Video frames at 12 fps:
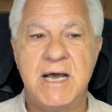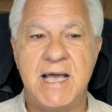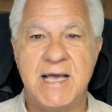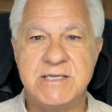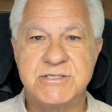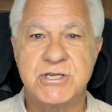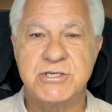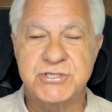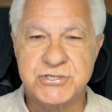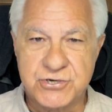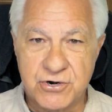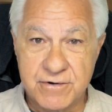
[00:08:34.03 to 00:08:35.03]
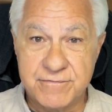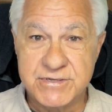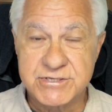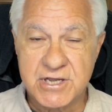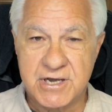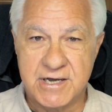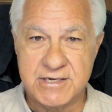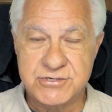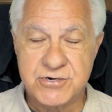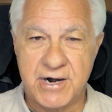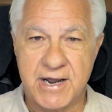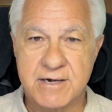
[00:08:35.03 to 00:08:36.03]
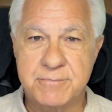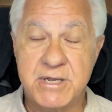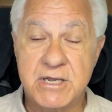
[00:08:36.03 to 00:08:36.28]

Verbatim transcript: as service contract,